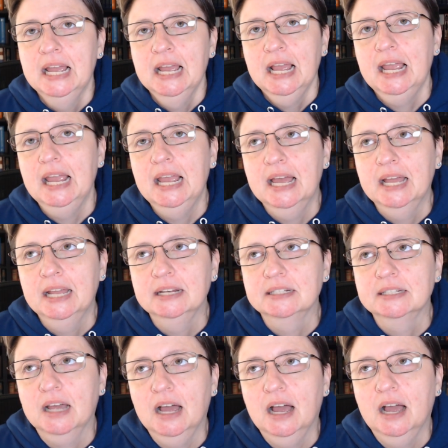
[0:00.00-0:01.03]
And
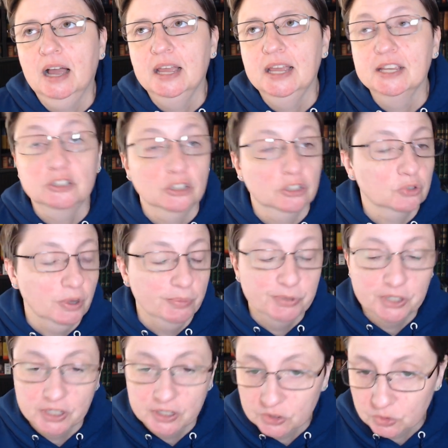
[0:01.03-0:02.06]
his
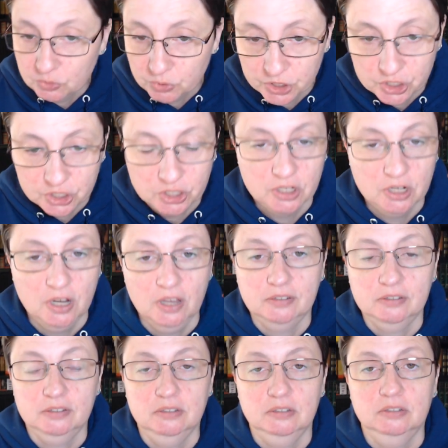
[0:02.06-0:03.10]
descriptions were
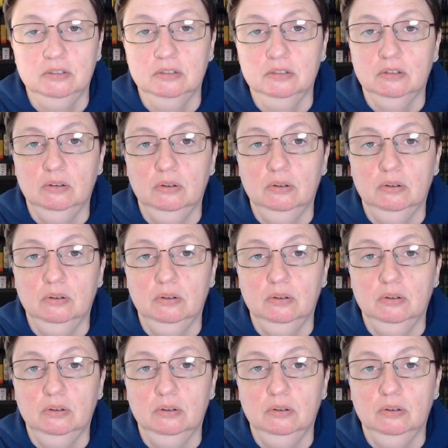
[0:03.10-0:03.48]
just